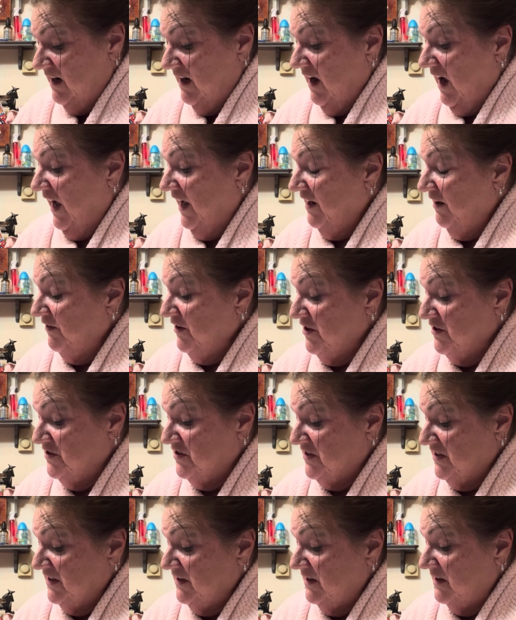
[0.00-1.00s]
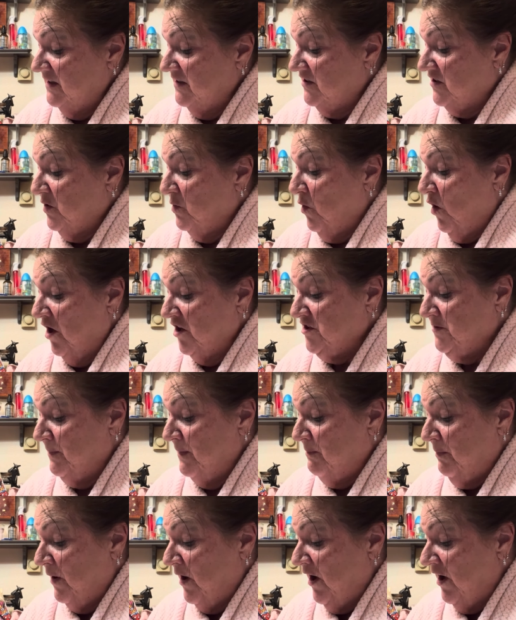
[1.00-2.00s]
I don't use it to wash my
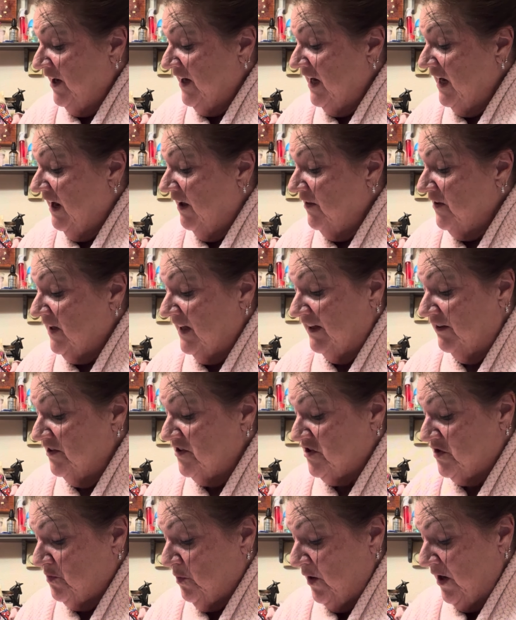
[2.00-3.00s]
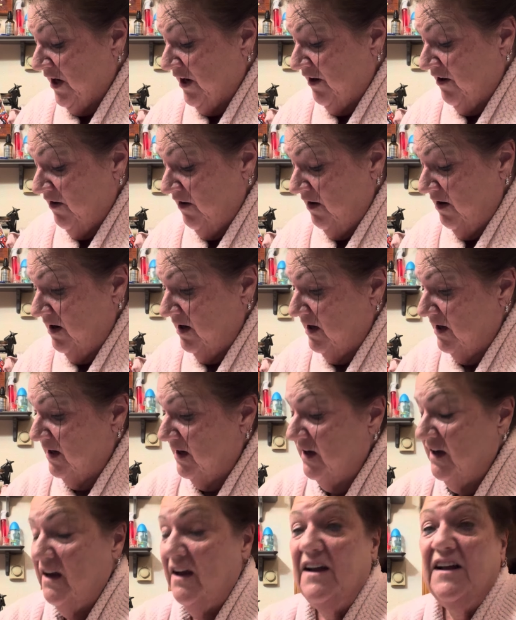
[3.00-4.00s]
body elsewhere.
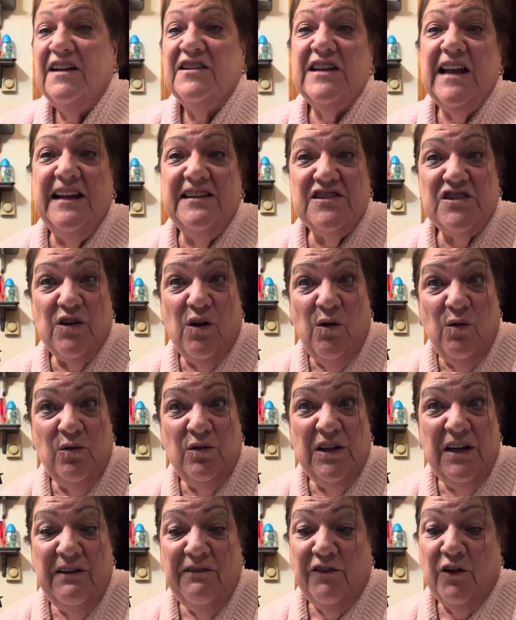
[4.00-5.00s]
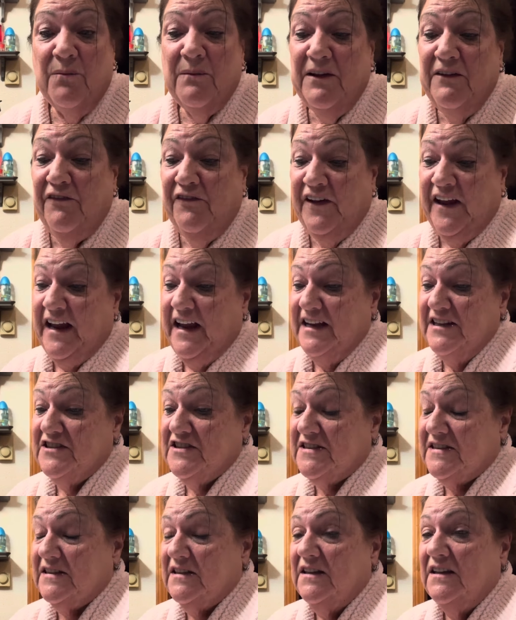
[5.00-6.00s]
It's only for my
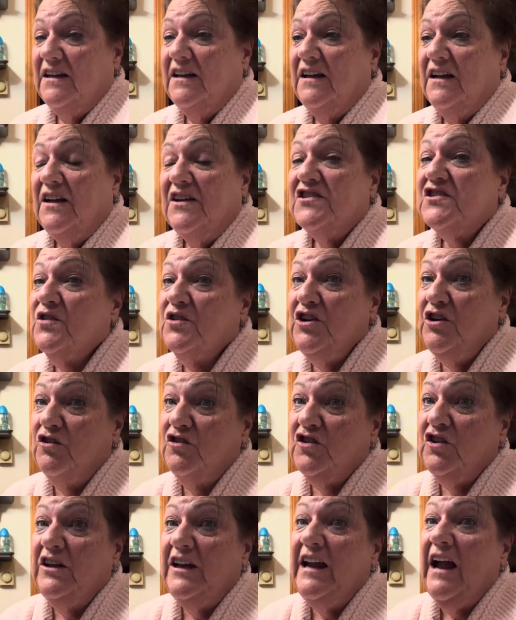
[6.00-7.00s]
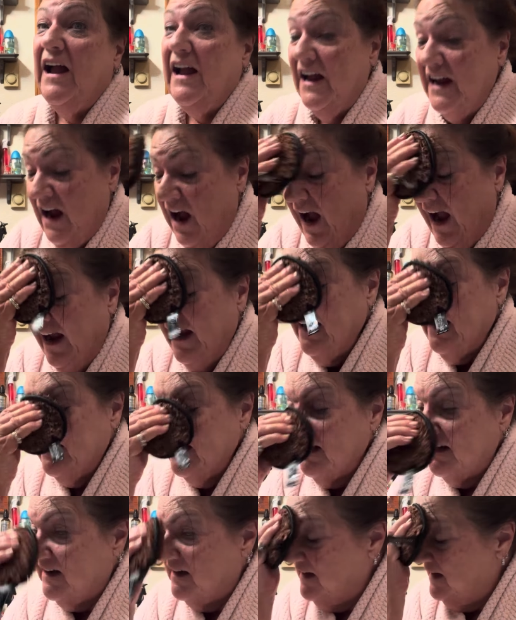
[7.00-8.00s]
face. So usually I hide
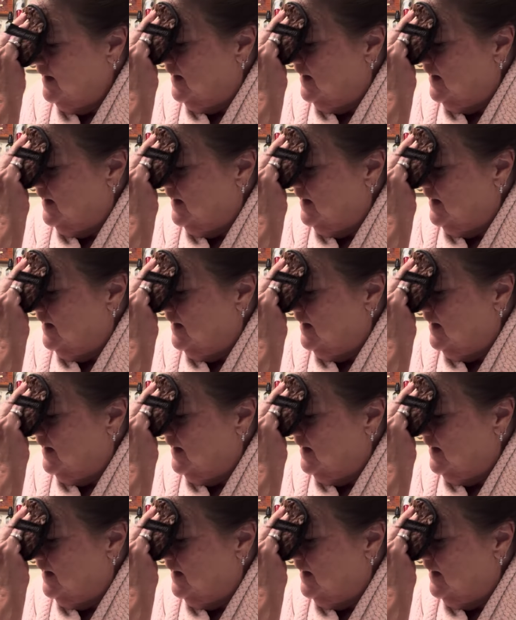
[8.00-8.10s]
it